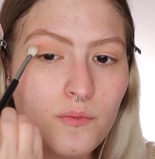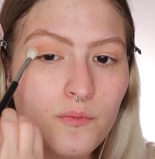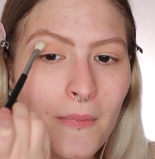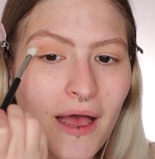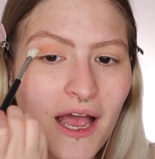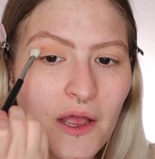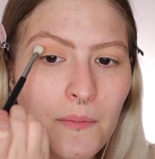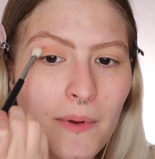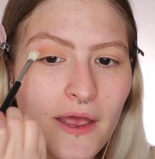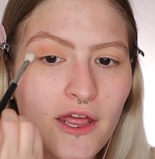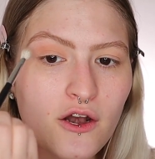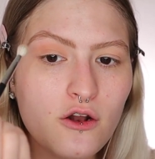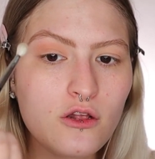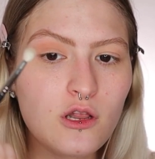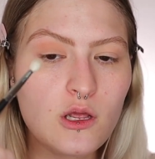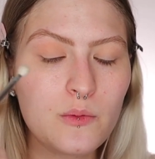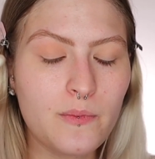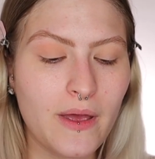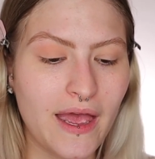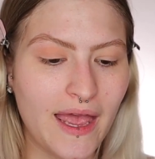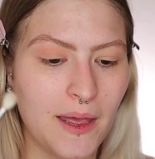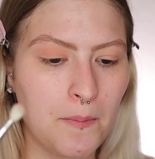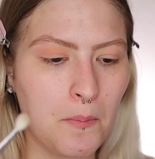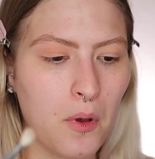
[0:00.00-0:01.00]
MAC
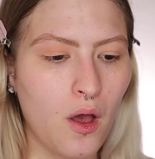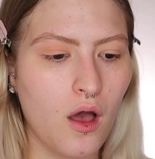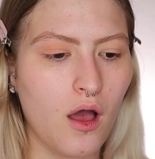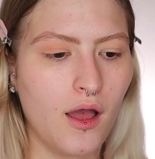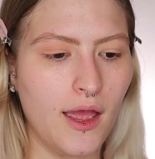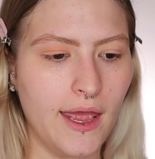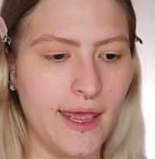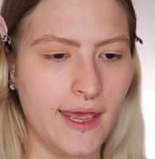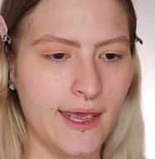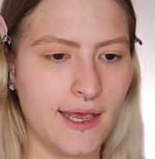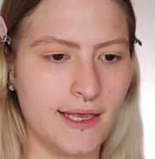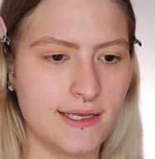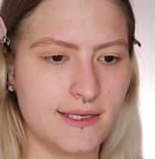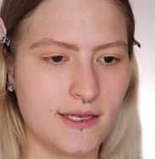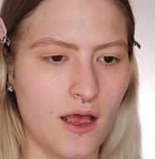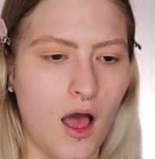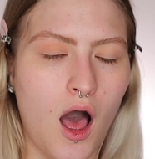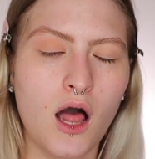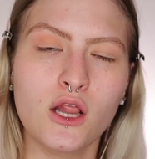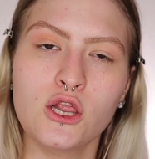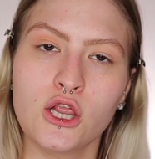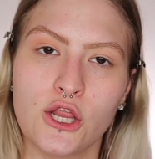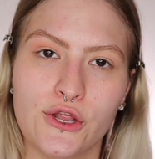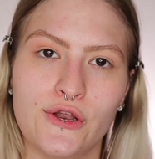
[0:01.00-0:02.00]
Painterly Paint Pot is
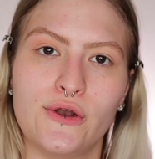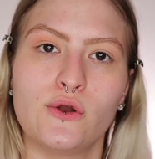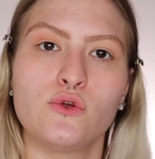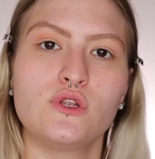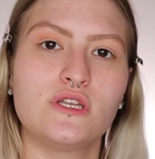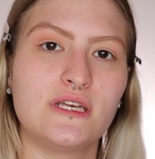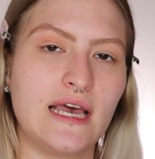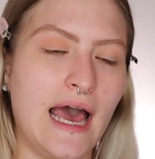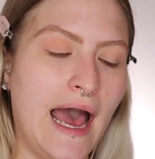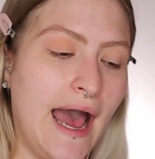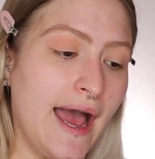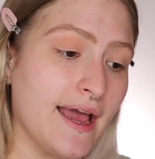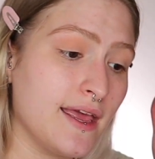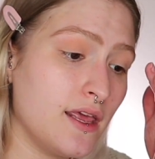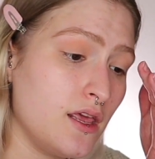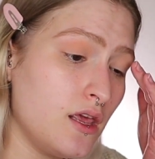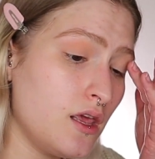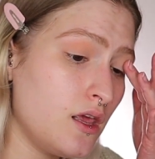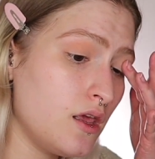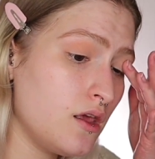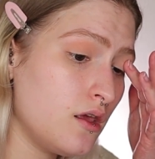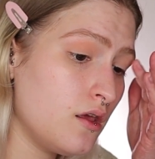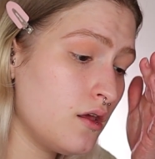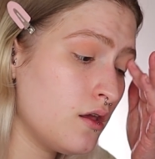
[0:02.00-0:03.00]
a little
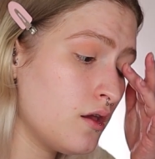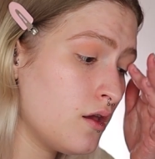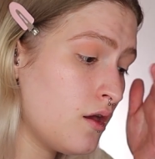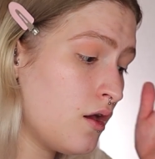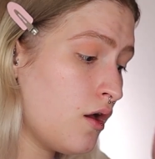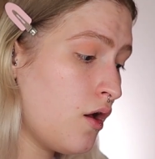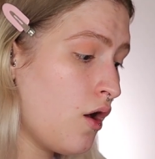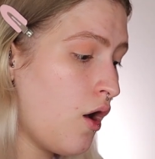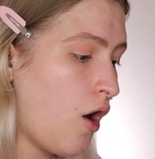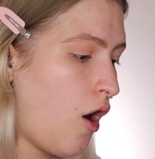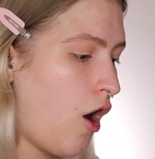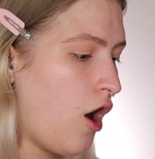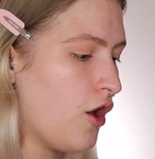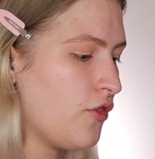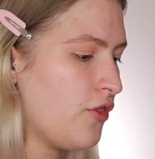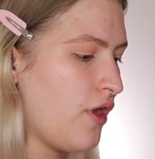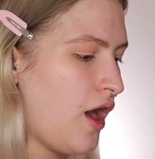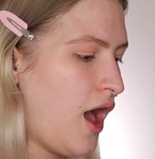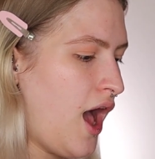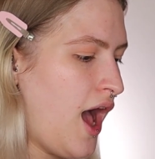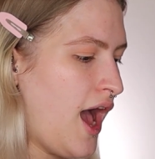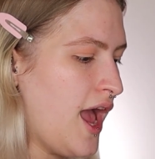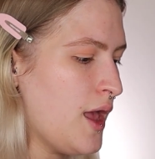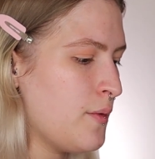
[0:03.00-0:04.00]
tacky on
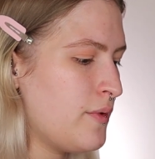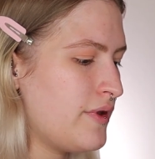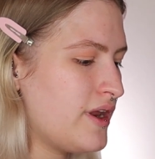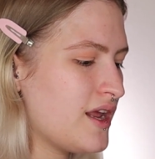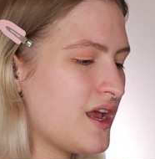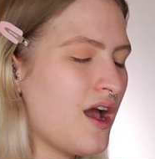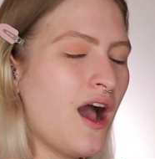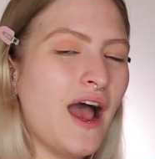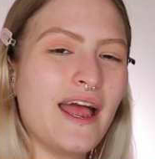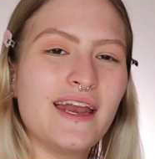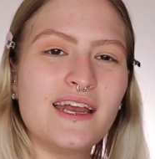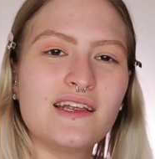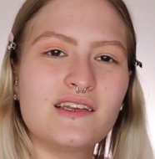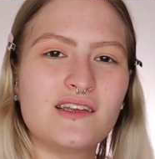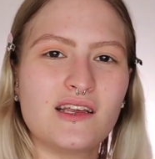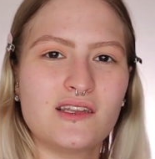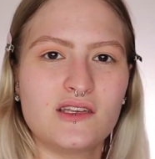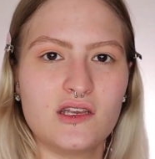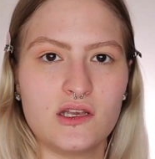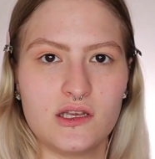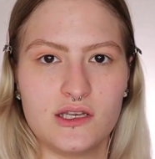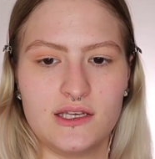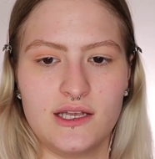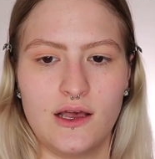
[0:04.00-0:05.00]
the eye, but it kind of
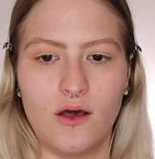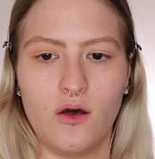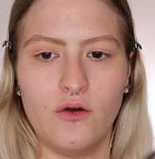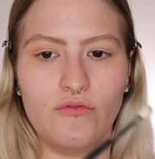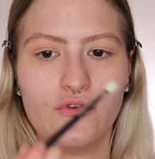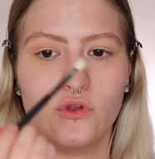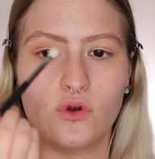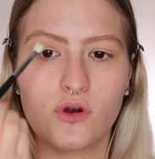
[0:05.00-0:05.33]
sets itself.